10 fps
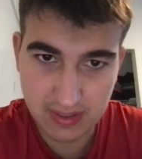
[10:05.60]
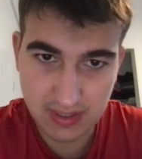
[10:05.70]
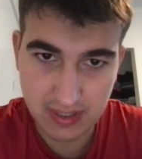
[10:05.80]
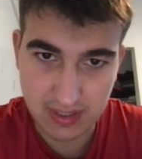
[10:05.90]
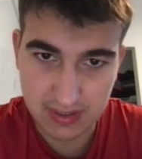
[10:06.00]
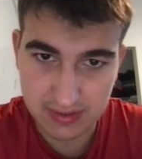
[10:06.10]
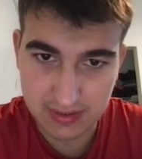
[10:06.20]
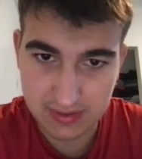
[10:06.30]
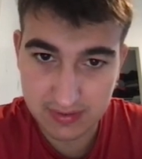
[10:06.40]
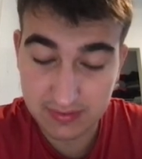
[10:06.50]
and
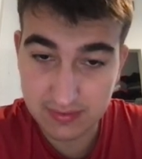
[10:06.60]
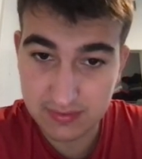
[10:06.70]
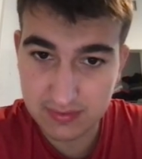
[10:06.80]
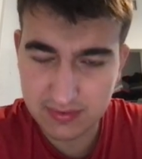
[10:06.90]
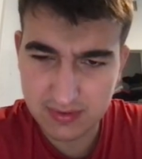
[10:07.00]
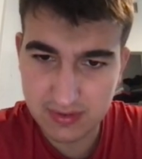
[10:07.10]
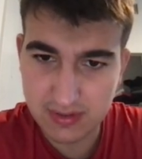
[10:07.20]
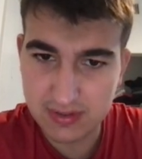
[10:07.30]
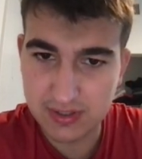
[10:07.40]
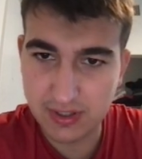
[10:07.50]

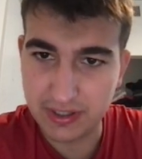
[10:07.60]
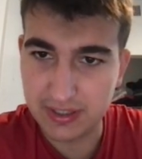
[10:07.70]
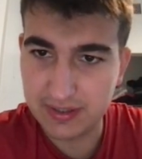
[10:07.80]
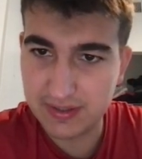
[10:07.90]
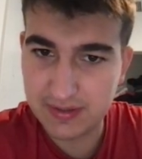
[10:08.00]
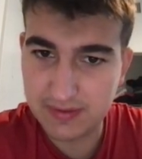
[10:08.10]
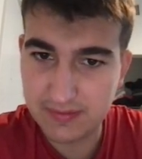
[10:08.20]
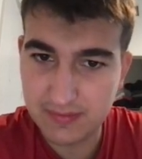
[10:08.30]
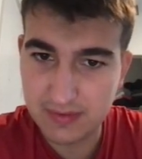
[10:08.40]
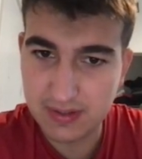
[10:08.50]
target
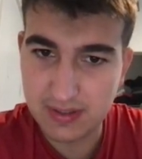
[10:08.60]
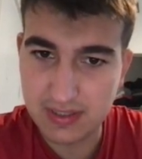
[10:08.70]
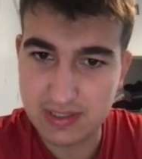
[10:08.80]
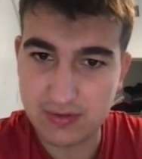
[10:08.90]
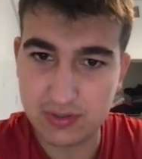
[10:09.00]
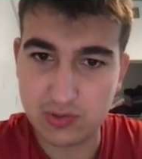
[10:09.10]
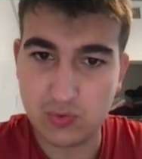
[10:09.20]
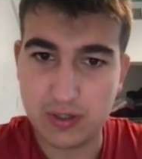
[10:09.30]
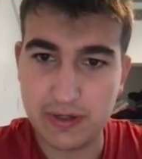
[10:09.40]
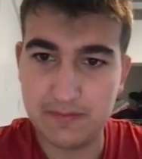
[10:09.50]
is equal to 1.